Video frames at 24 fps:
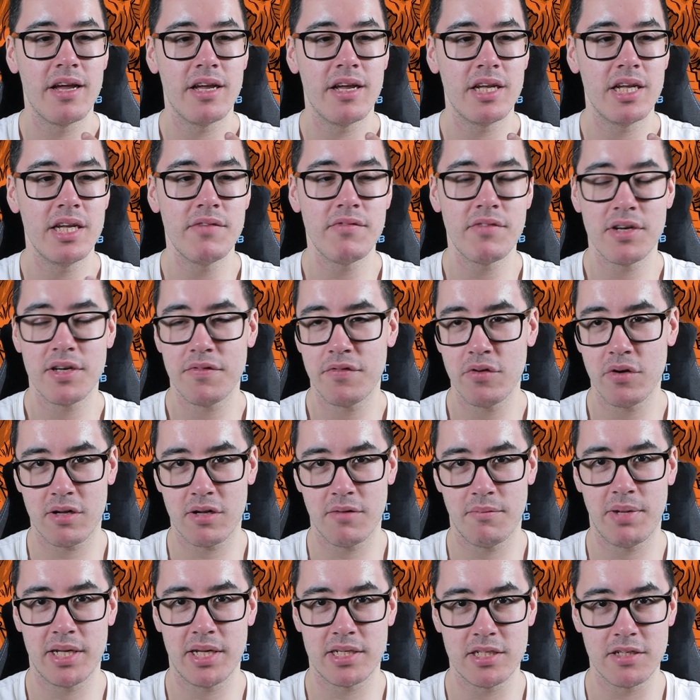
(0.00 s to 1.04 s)
even if you're
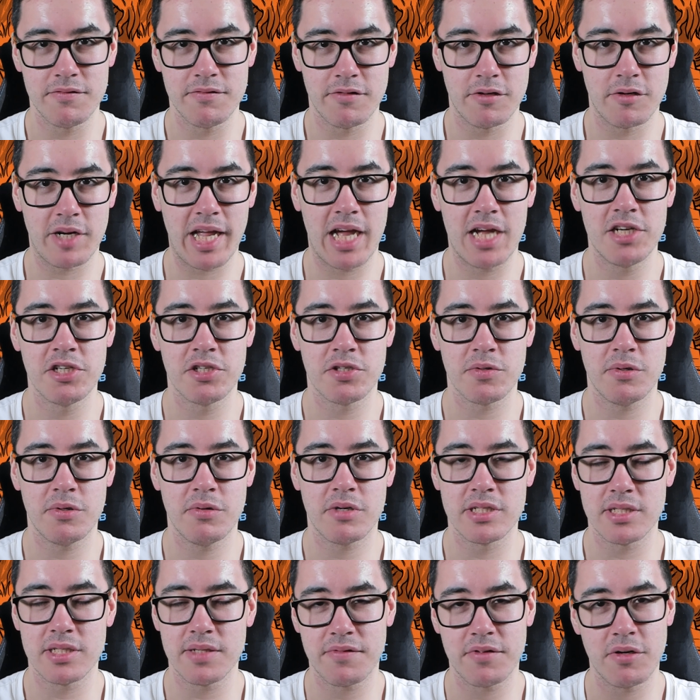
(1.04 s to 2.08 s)
competitive or casual,
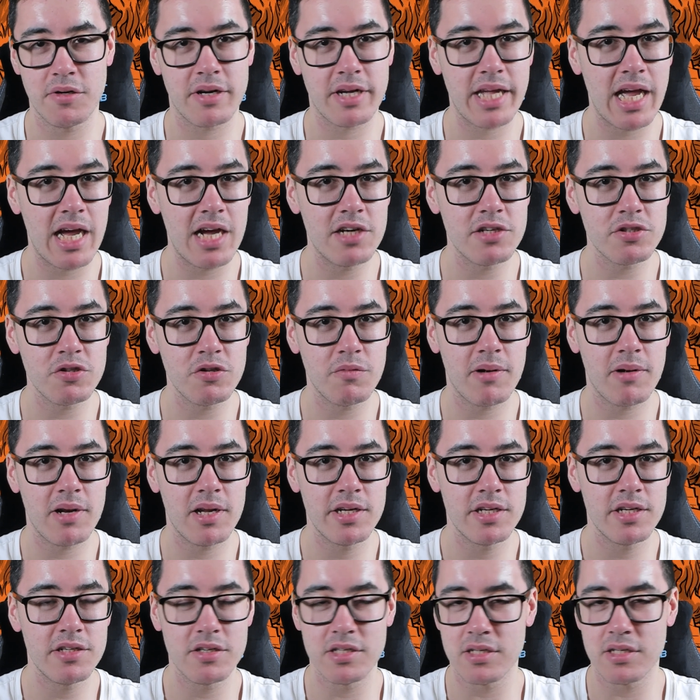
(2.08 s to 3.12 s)
because if you're a casual
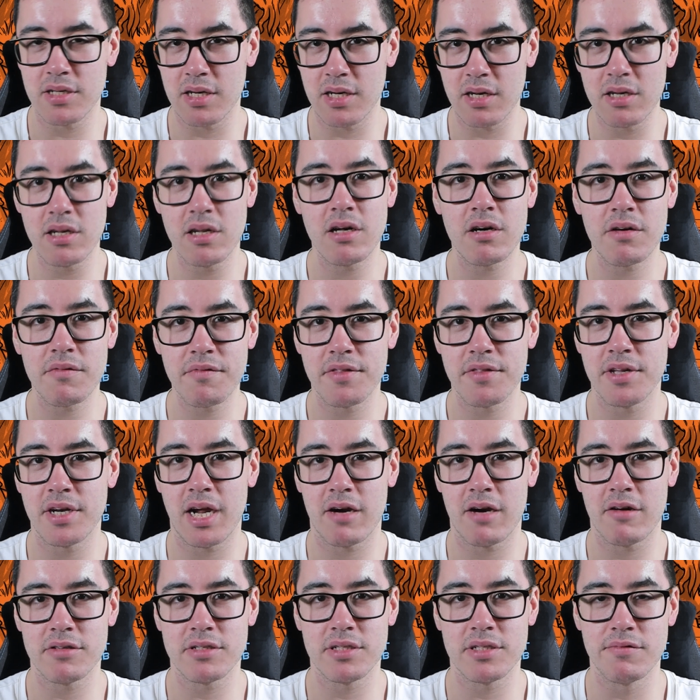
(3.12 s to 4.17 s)
player, you're going to love the
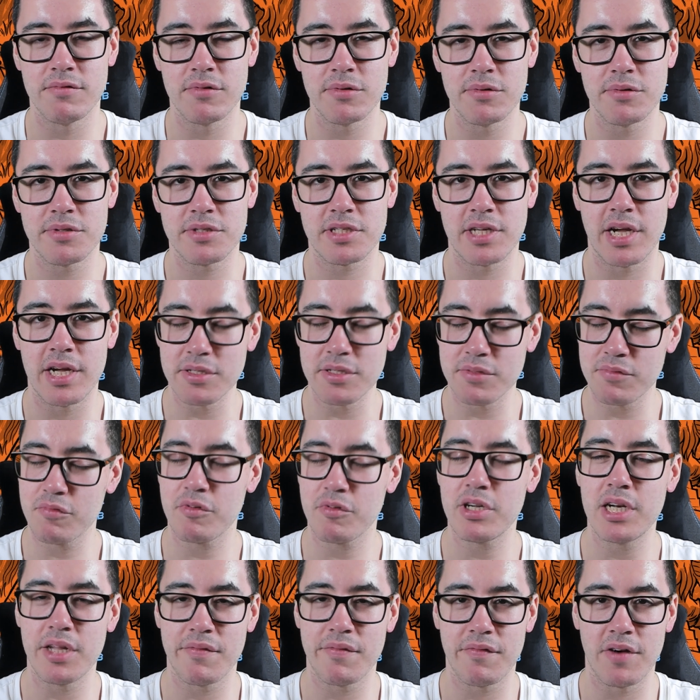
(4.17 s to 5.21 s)
narrative rule set. It's
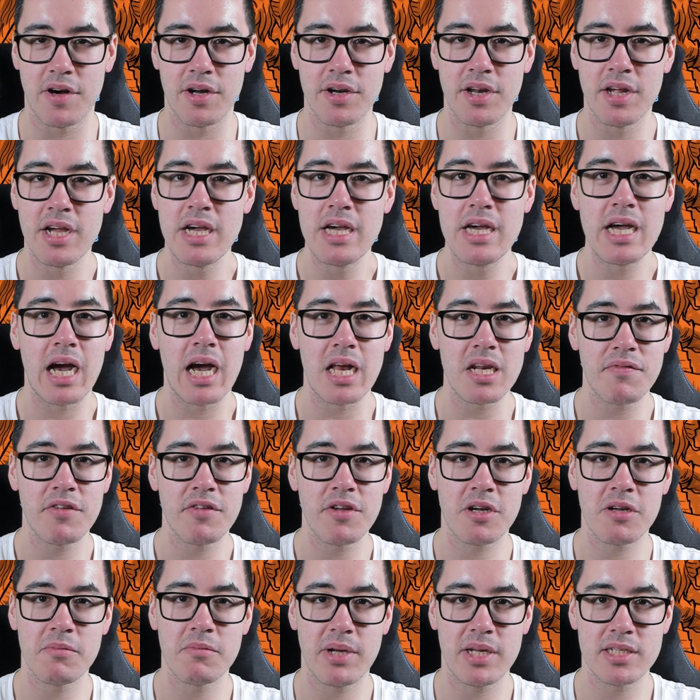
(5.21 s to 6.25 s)
really fun. And if you're
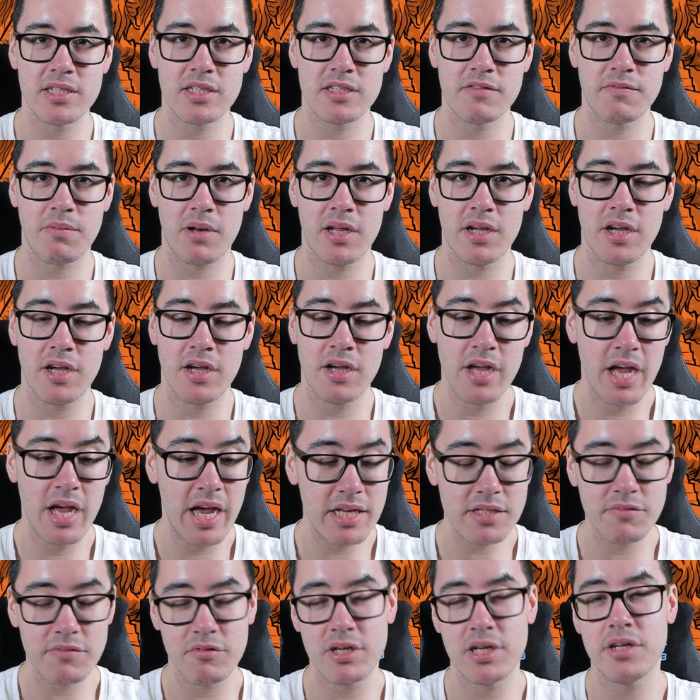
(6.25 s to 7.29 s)
a competitive player,
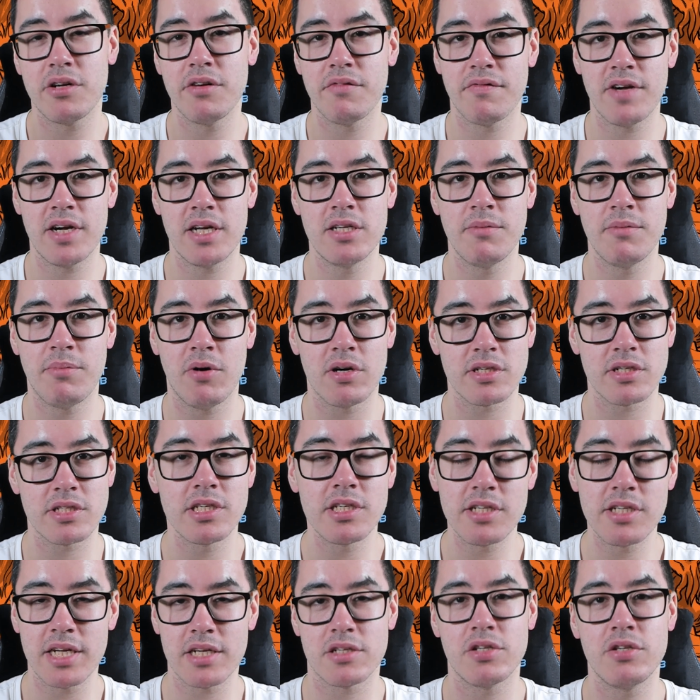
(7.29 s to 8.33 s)
it's a really good value box, and
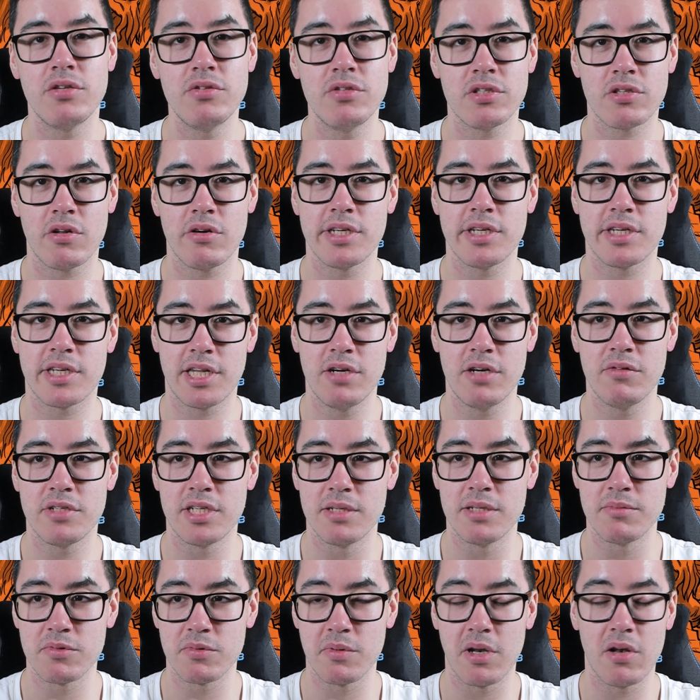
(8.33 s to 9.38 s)
you get 2 solid kill
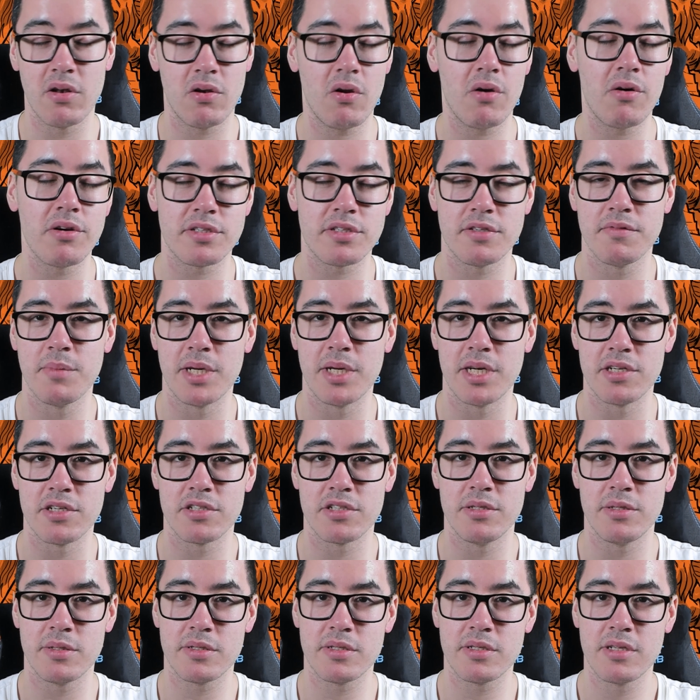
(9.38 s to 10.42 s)
teams with lots of
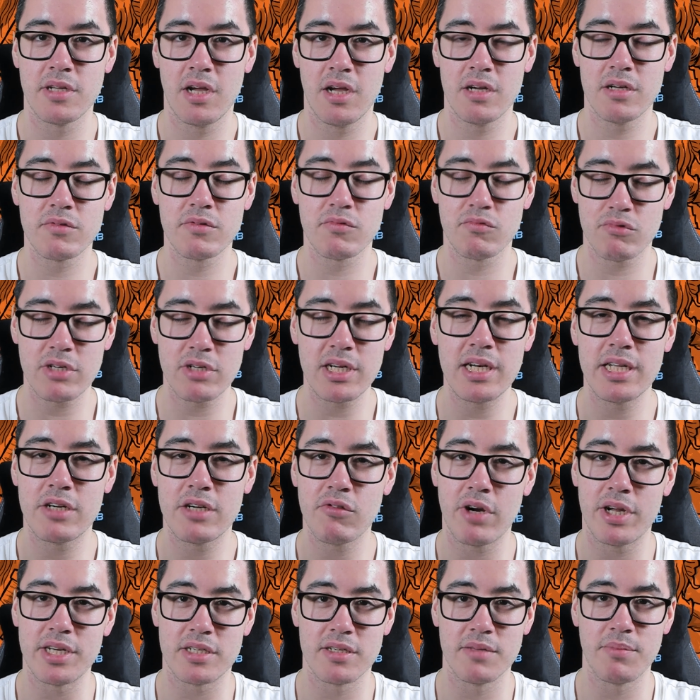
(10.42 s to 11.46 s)
miniatures. It's really
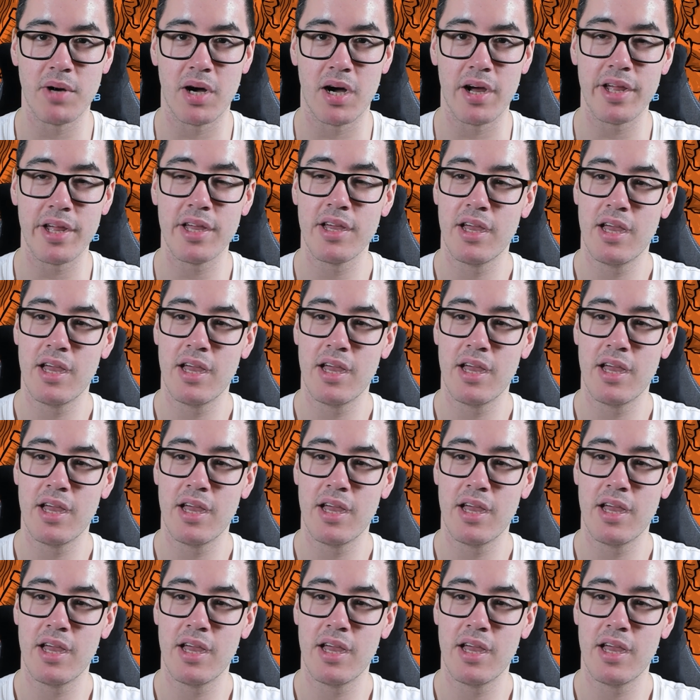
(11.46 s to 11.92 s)
great to buy.